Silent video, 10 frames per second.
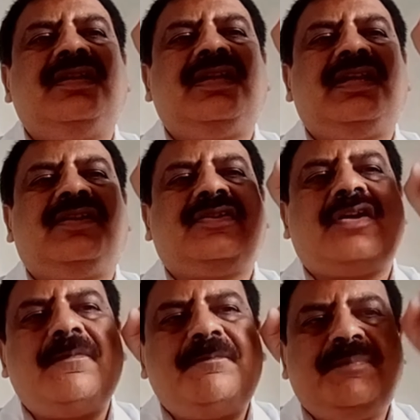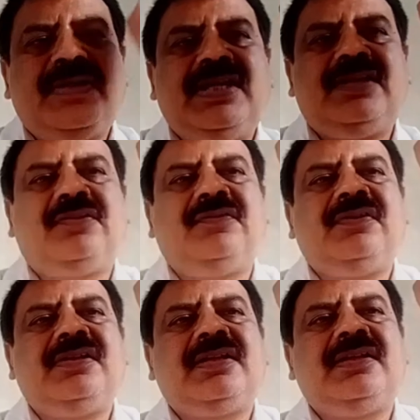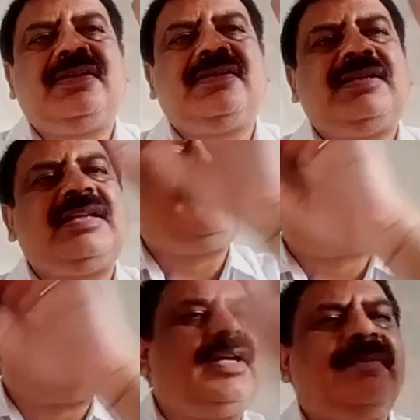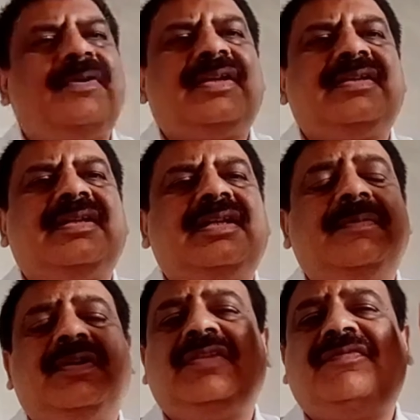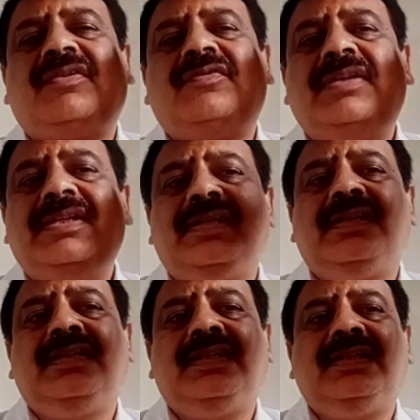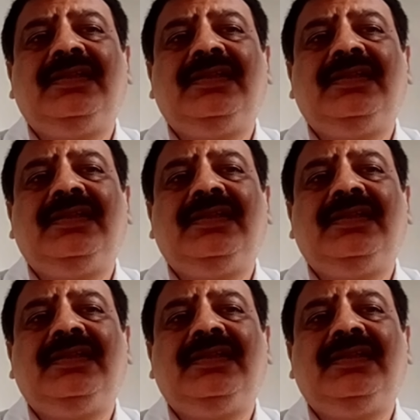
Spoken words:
and compete through your internal strength and forget about external. Because if you're good internally,